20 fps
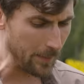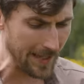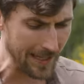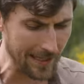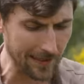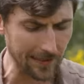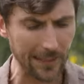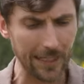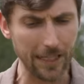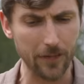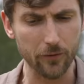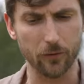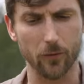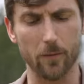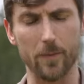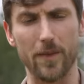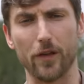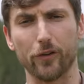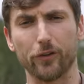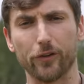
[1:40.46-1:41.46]
be gleaned
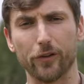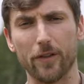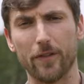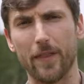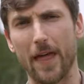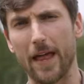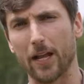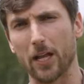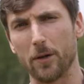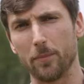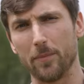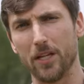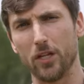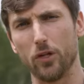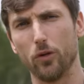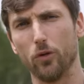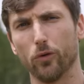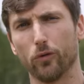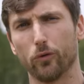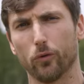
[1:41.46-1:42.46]
from this that can be
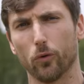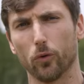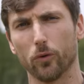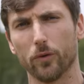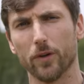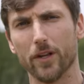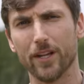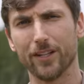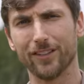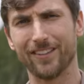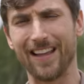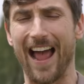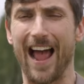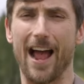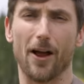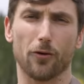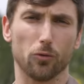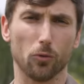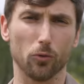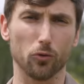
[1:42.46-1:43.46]
useful to
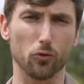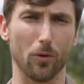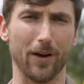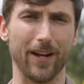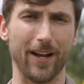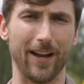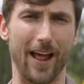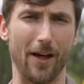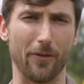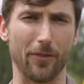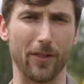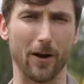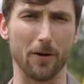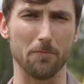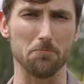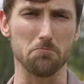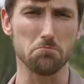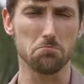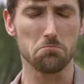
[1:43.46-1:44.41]
actual training out there?